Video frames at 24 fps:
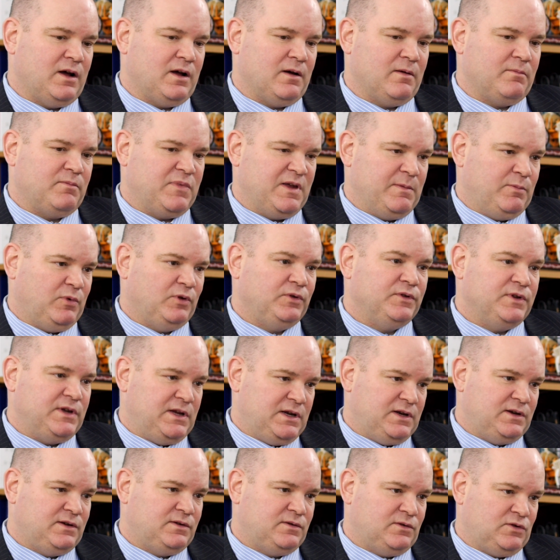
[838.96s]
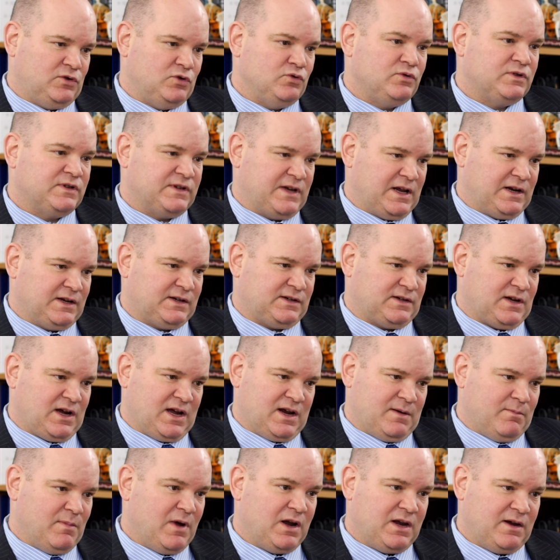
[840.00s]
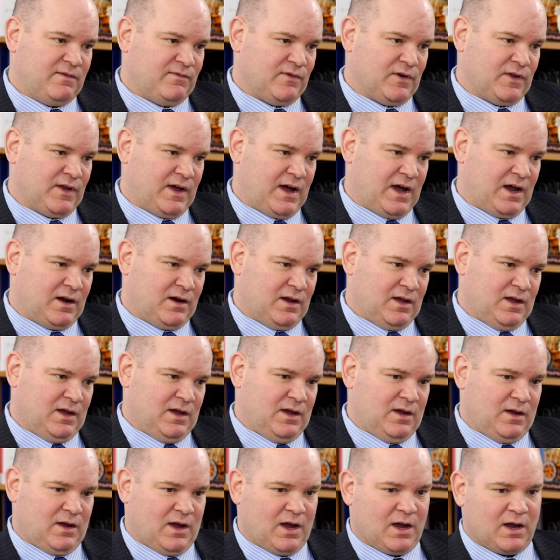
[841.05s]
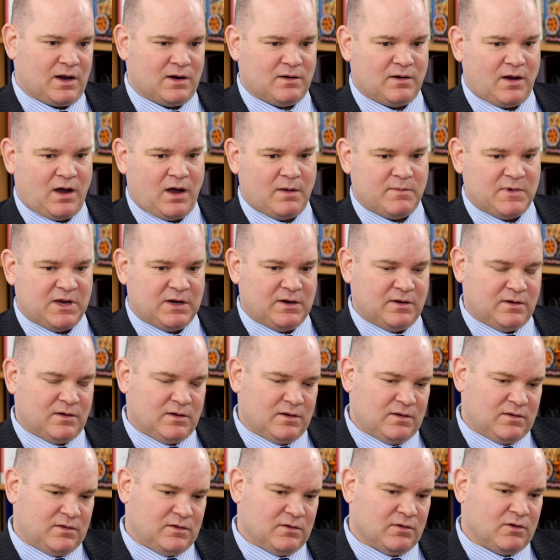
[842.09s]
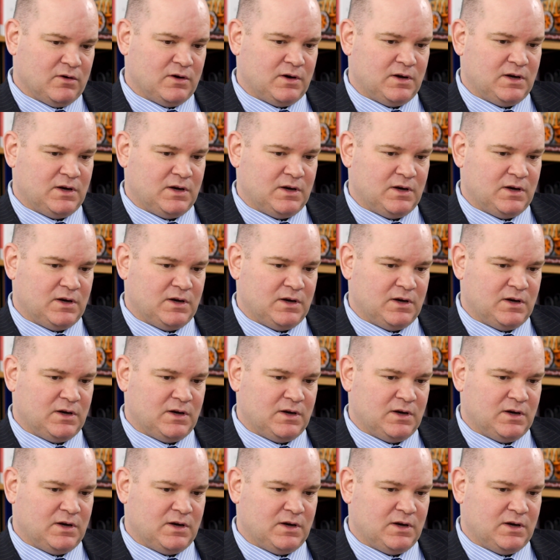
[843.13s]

people need to set aside money for that. And I mean, you're going to